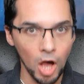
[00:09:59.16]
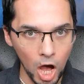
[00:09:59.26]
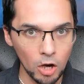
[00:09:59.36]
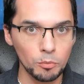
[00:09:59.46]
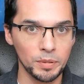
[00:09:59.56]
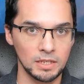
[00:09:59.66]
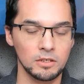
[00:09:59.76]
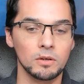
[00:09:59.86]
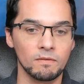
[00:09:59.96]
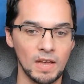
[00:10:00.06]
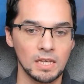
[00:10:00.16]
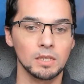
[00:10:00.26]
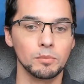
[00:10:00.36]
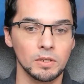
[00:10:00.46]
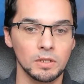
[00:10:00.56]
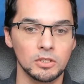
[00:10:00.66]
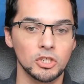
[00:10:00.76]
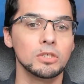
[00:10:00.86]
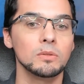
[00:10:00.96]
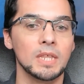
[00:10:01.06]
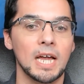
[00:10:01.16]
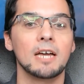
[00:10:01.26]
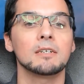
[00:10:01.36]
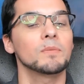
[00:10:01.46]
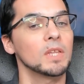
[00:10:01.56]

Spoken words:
open, you're available to that.